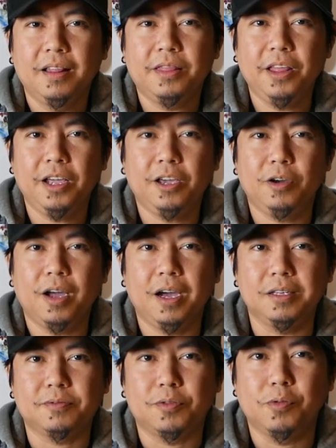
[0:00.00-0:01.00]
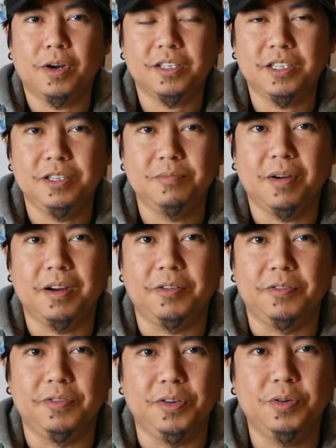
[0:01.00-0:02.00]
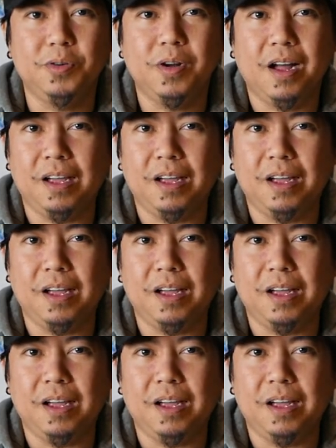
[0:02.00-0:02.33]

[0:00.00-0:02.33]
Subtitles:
Thank you guys for watching my review.